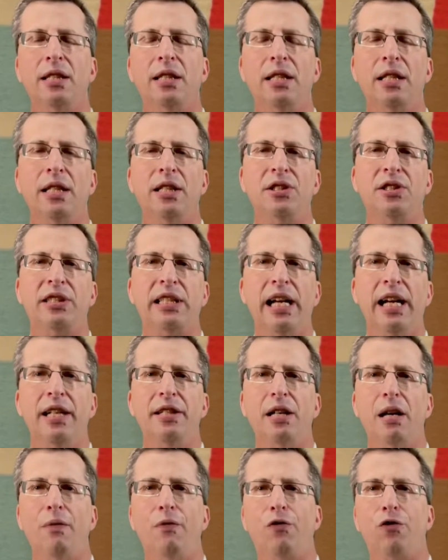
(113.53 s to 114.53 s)
stand
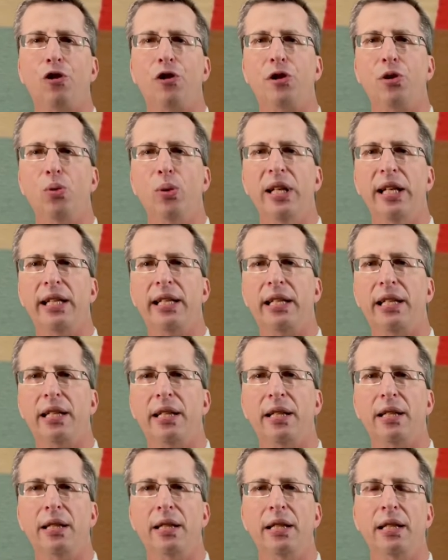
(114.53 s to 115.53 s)
up for the weak,
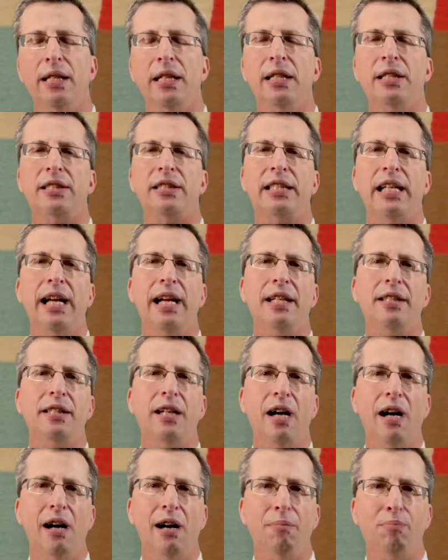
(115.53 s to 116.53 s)
stand
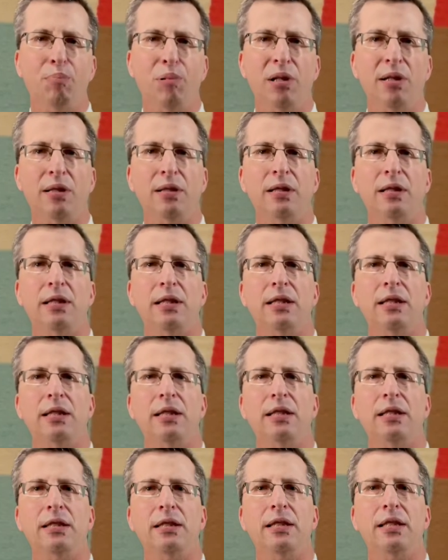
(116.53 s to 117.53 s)
up
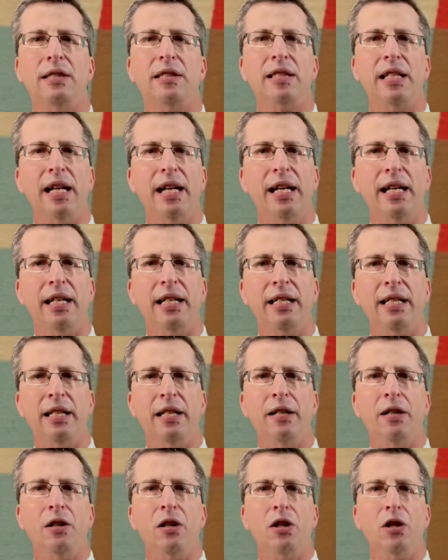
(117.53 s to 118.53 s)
to say,
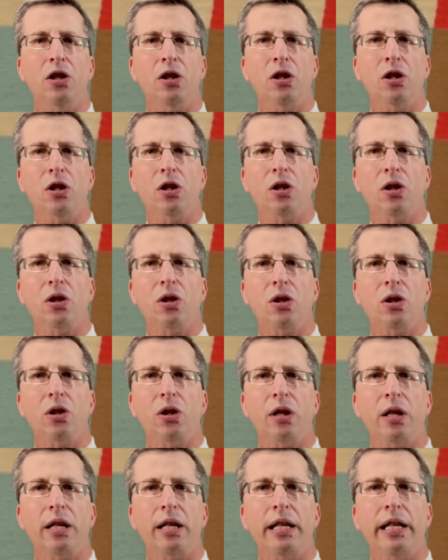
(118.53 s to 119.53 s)

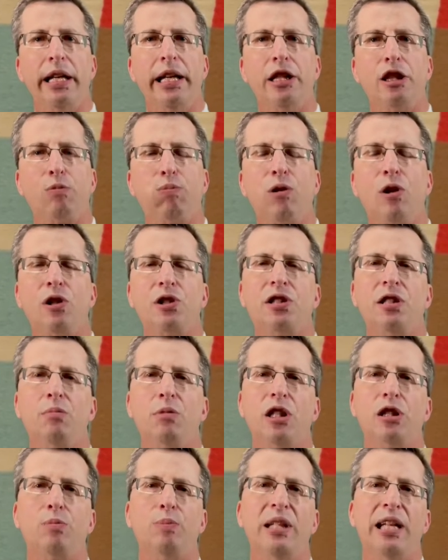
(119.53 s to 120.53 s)
each person
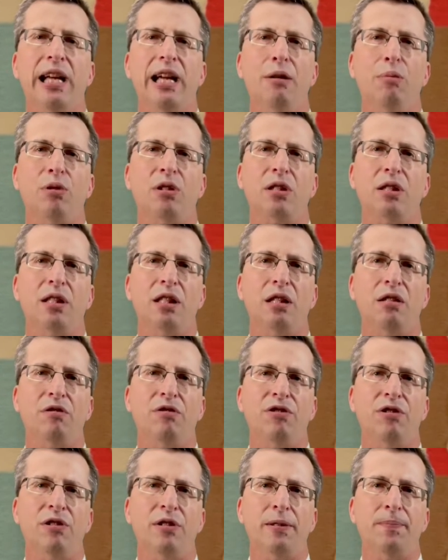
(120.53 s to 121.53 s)
must be able to
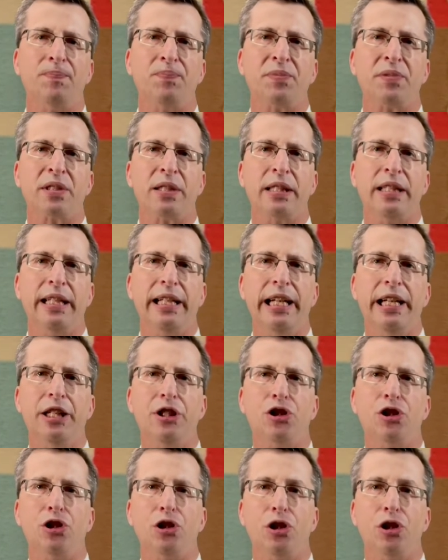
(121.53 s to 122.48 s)
live. Each